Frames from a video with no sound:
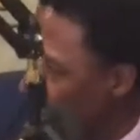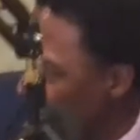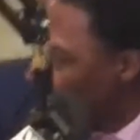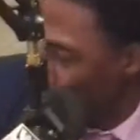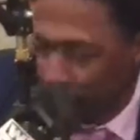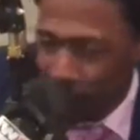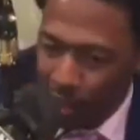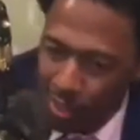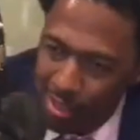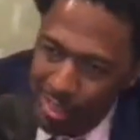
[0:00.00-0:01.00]
I talk to
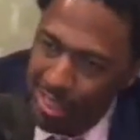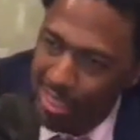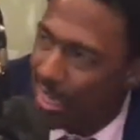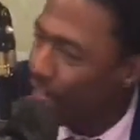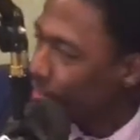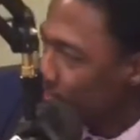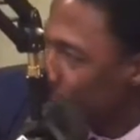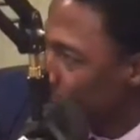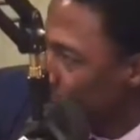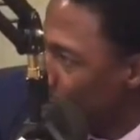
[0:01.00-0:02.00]
her and the kids every
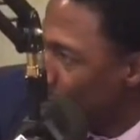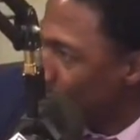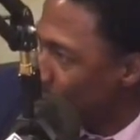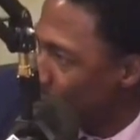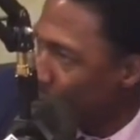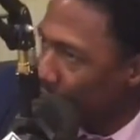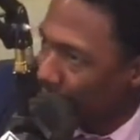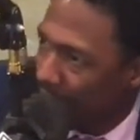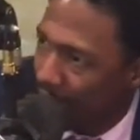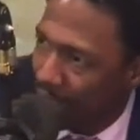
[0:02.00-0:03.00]
single day. But then
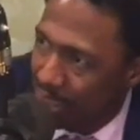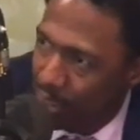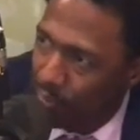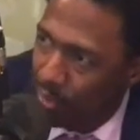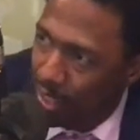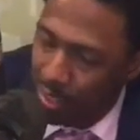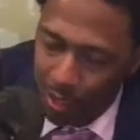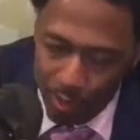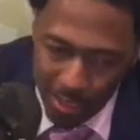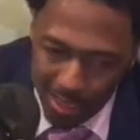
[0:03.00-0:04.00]
I honestly feel like the
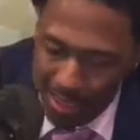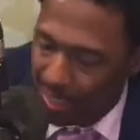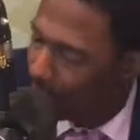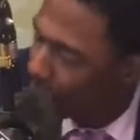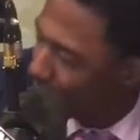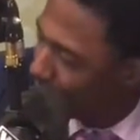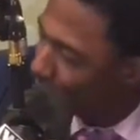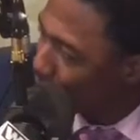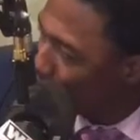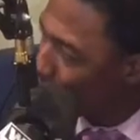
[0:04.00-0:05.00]
lawyers like to keep
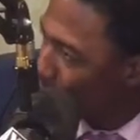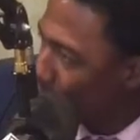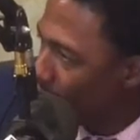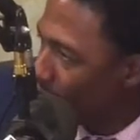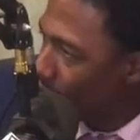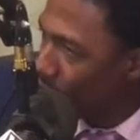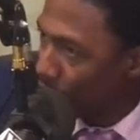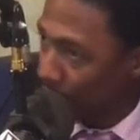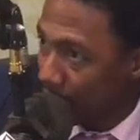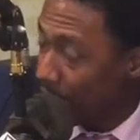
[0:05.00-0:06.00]
things going. And,
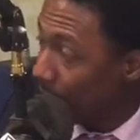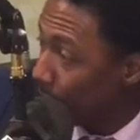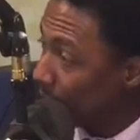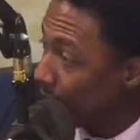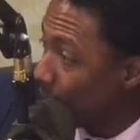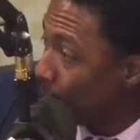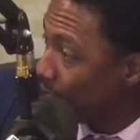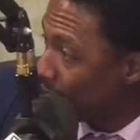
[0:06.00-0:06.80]
you know, that's how they make their money.